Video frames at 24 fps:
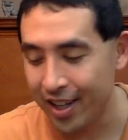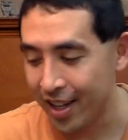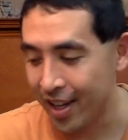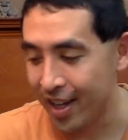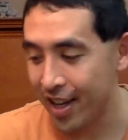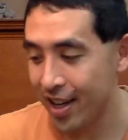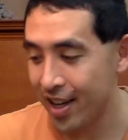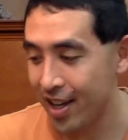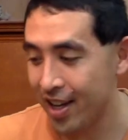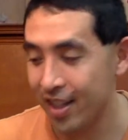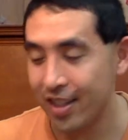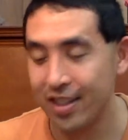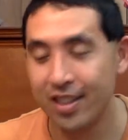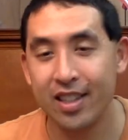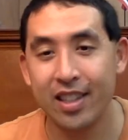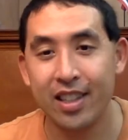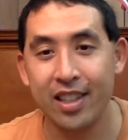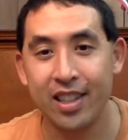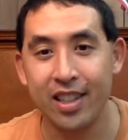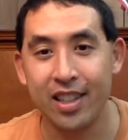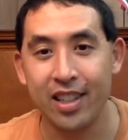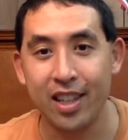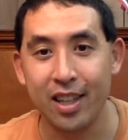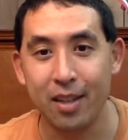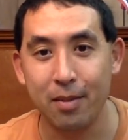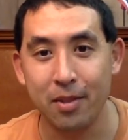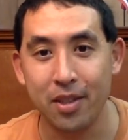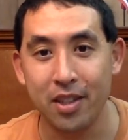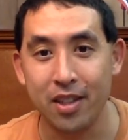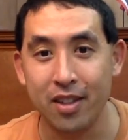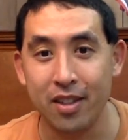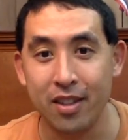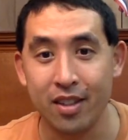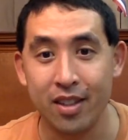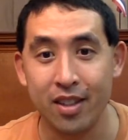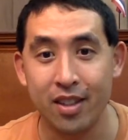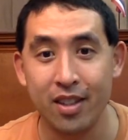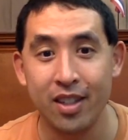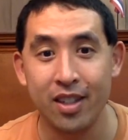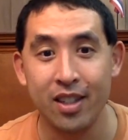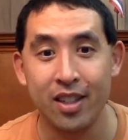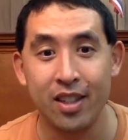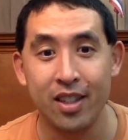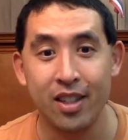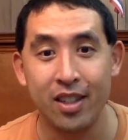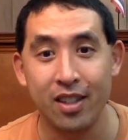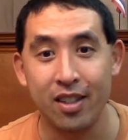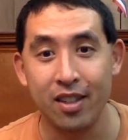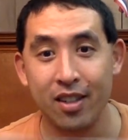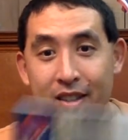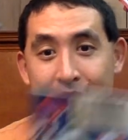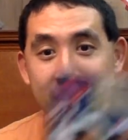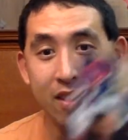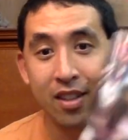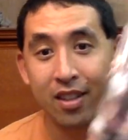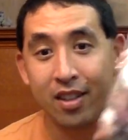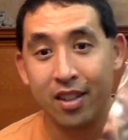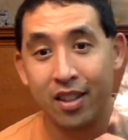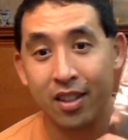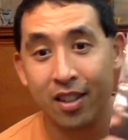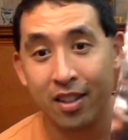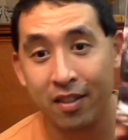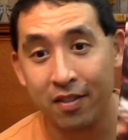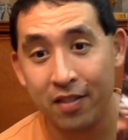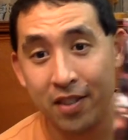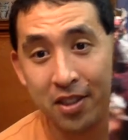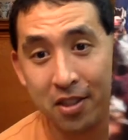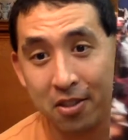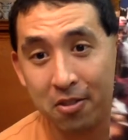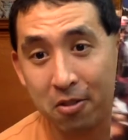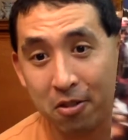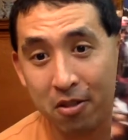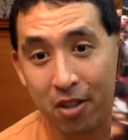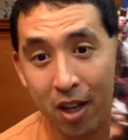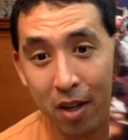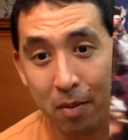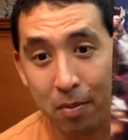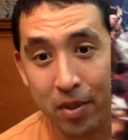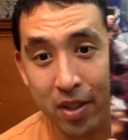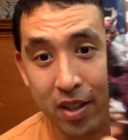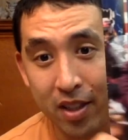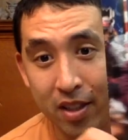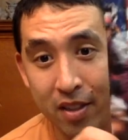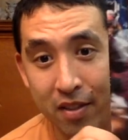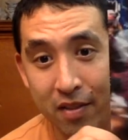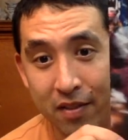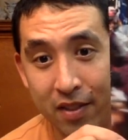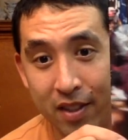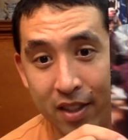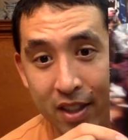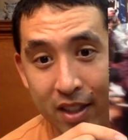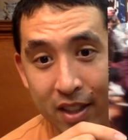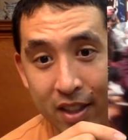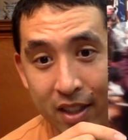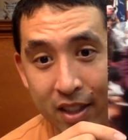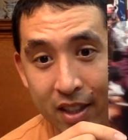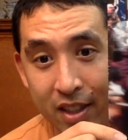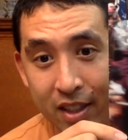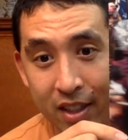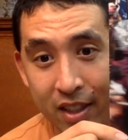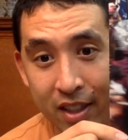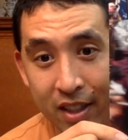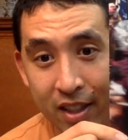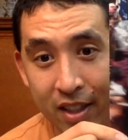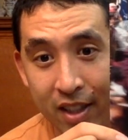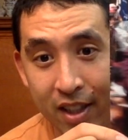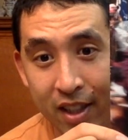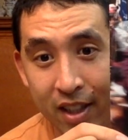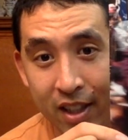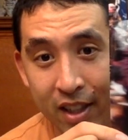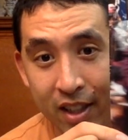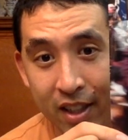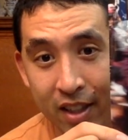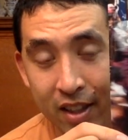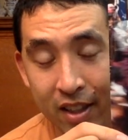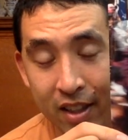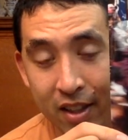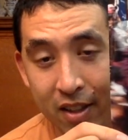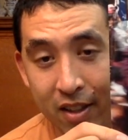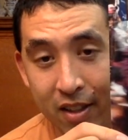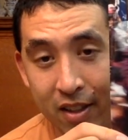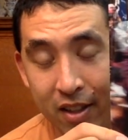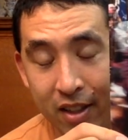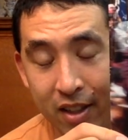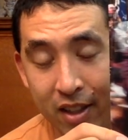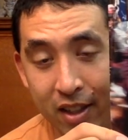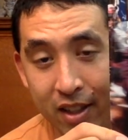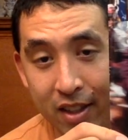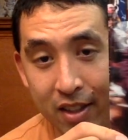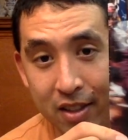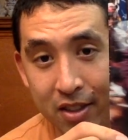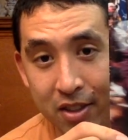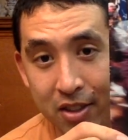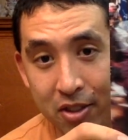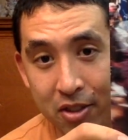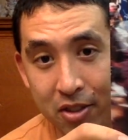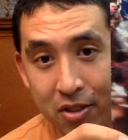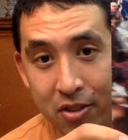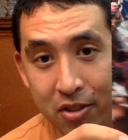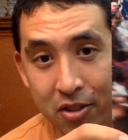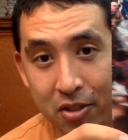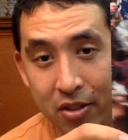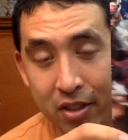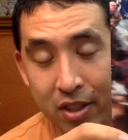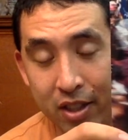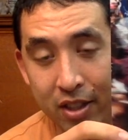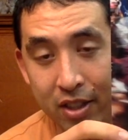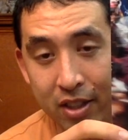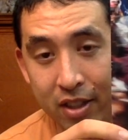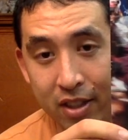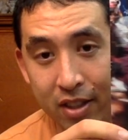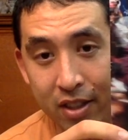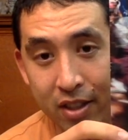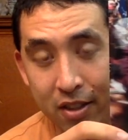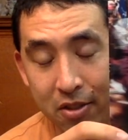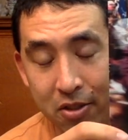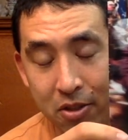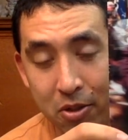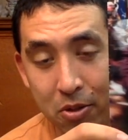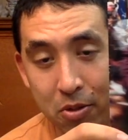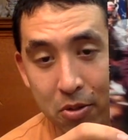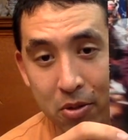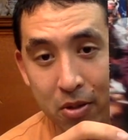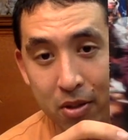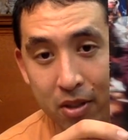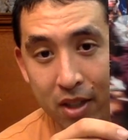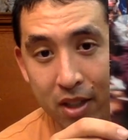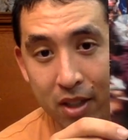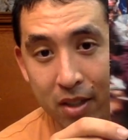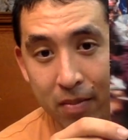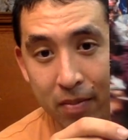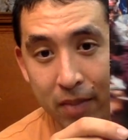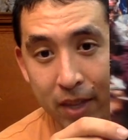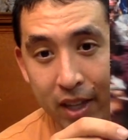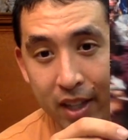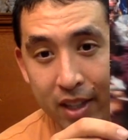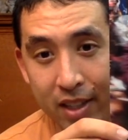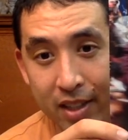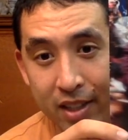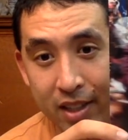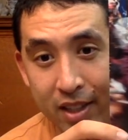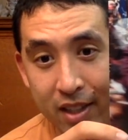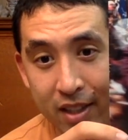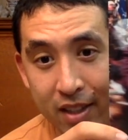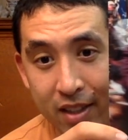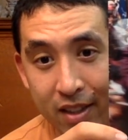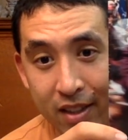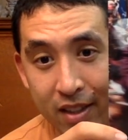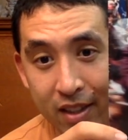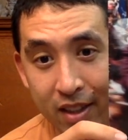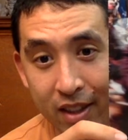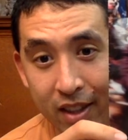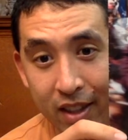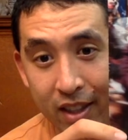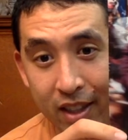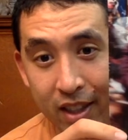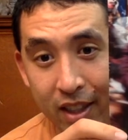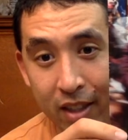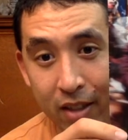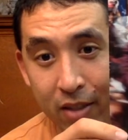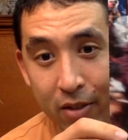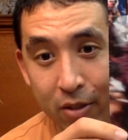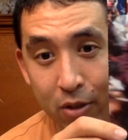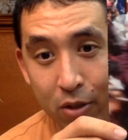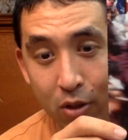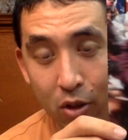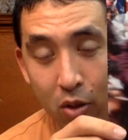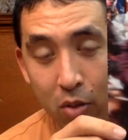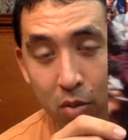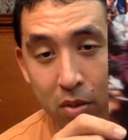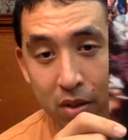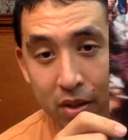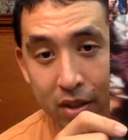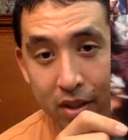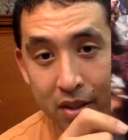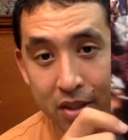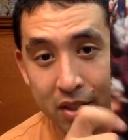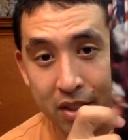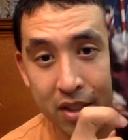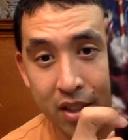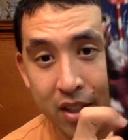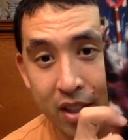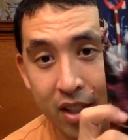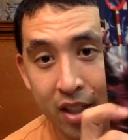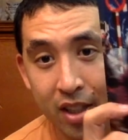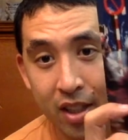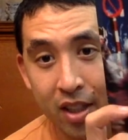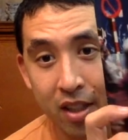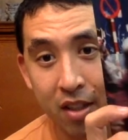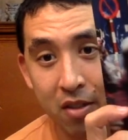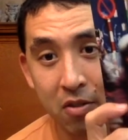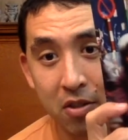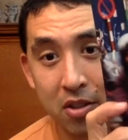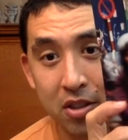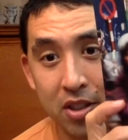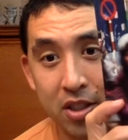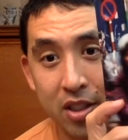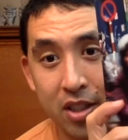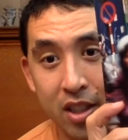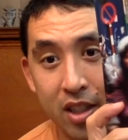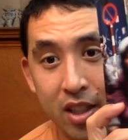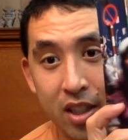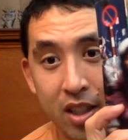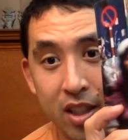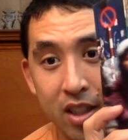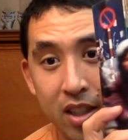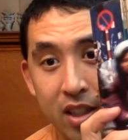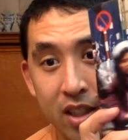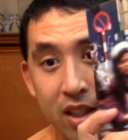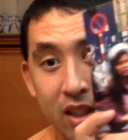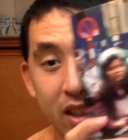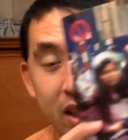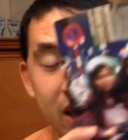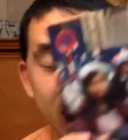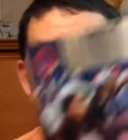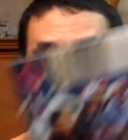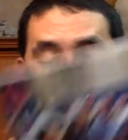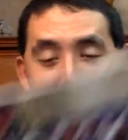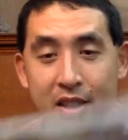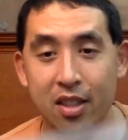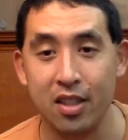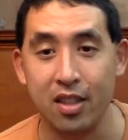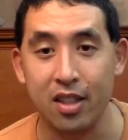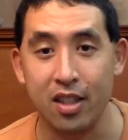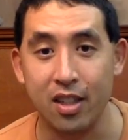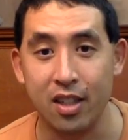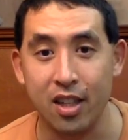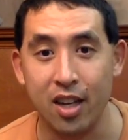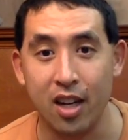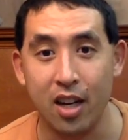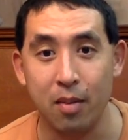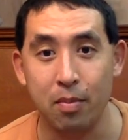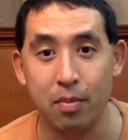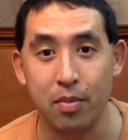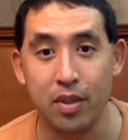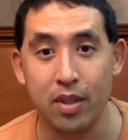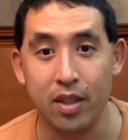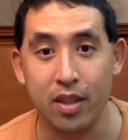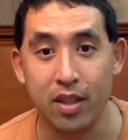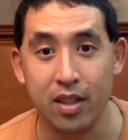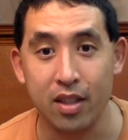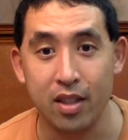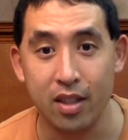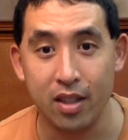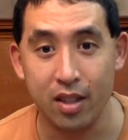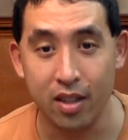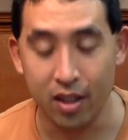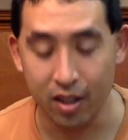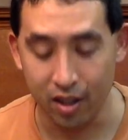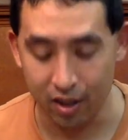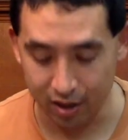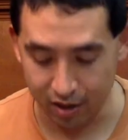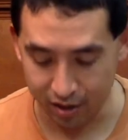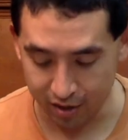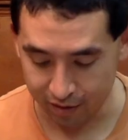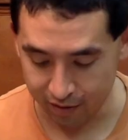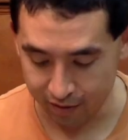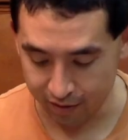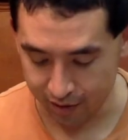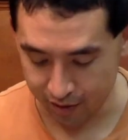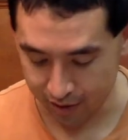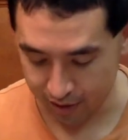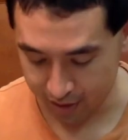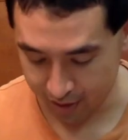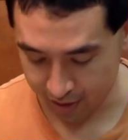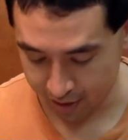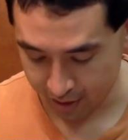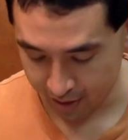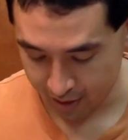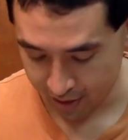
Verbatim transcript: and they gave me a, a physical copy of uh, their uh, student, their school uh, magazine, the Yale Globalist, which uh, has a, a, copy of uh,